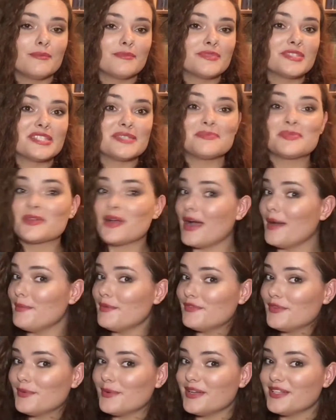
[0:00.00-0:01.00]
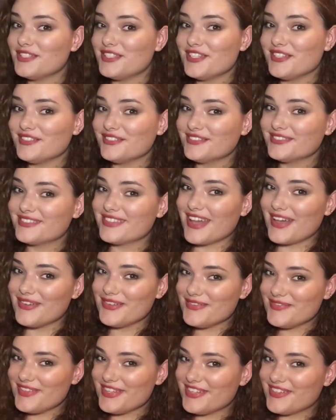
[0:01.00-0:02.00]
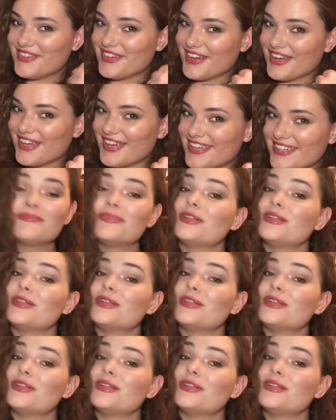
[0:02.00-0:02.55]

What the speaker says: Subscribe if you want to. That would be great.